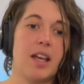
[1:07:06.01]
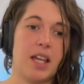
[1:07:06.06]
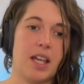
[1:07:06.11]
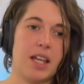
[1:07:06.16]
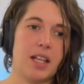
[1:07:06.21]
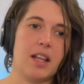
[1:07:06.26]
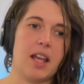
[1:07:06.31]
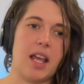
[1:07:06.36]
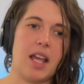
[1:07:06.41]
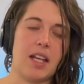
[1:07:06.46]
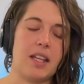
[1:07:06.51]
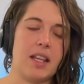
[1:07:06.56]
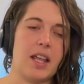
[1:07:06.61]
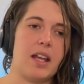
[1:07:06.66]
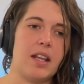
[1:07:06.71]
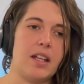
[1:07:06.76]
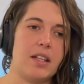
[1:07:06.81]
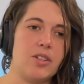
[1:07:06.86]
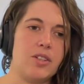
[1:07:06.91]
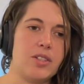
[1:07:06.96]
in in
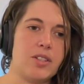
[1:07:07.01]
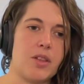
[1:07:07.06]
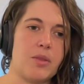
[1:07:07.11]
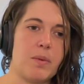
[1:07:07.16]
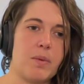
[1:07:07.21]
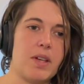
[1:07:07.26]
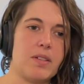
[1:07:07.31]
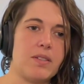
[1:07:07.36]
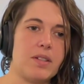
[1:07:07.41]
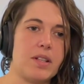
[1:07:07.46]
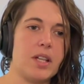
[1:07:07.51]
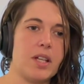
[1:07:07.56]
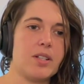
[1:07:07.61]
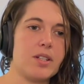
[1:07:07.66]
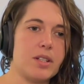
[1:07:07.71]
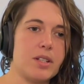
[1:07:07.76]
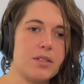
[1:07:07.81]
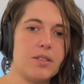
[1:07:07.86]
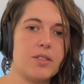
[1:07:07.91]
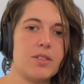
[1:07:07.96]
that in New South Wales
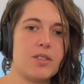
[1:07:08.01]
election.